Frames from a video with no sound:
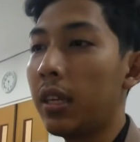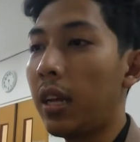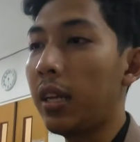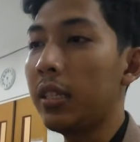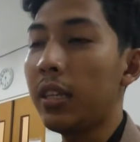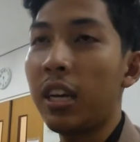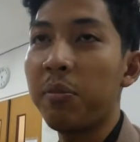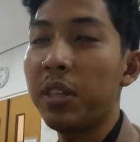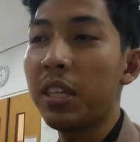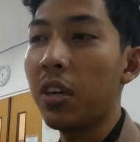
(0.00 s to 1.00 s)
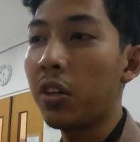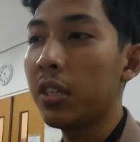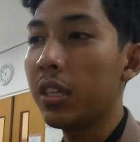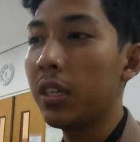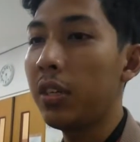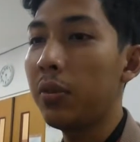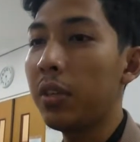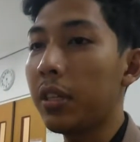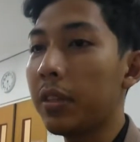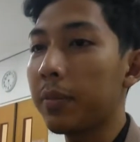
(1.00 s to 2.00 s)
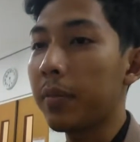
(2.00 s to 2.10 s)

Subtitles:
that is arithmetic logic unit,